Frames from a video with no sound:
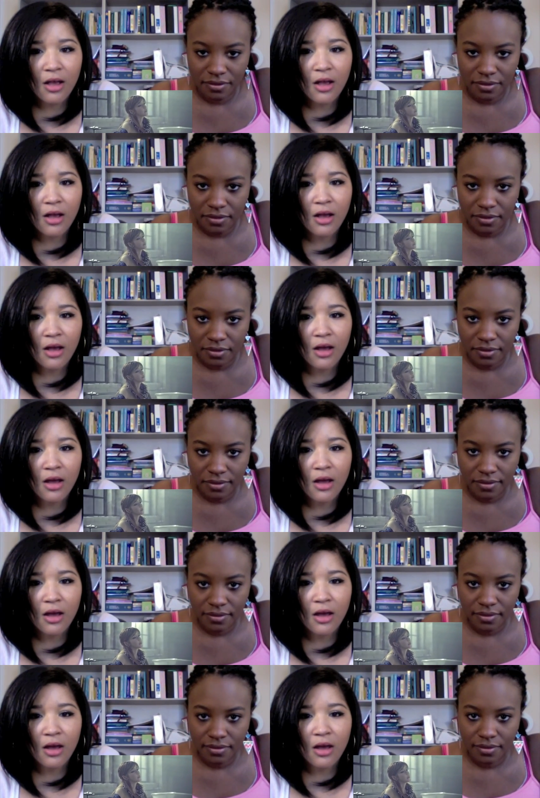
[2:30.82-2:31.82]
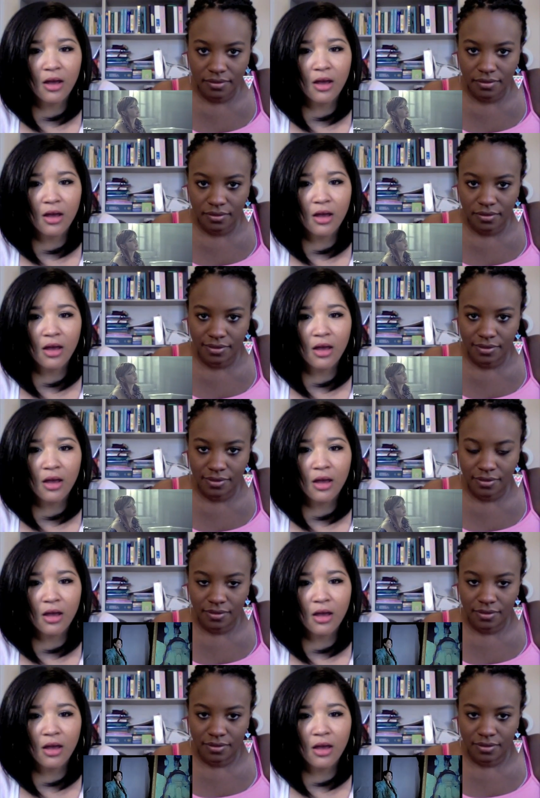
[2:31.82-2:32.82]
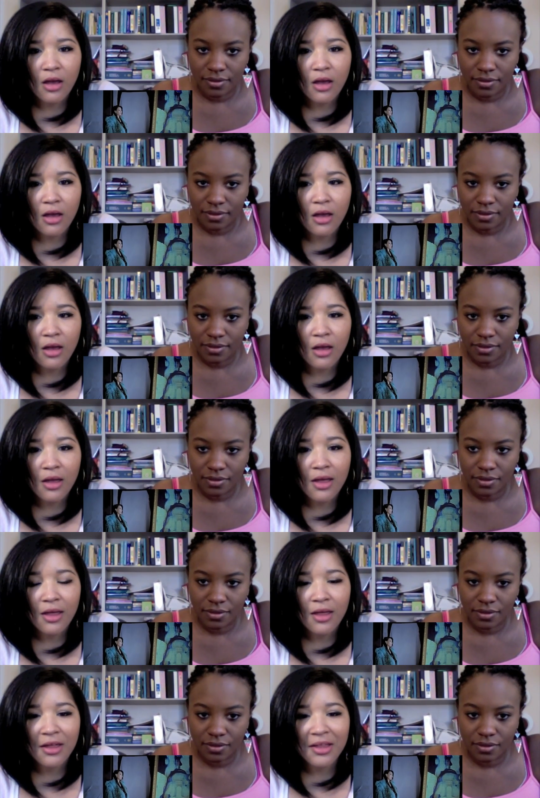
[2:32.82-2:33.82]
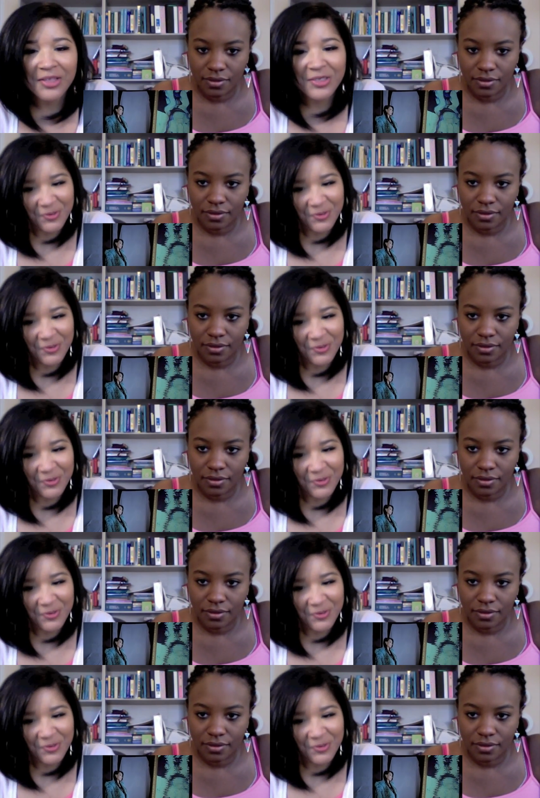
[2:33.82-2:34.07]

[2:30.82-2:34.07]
Nobody speaks.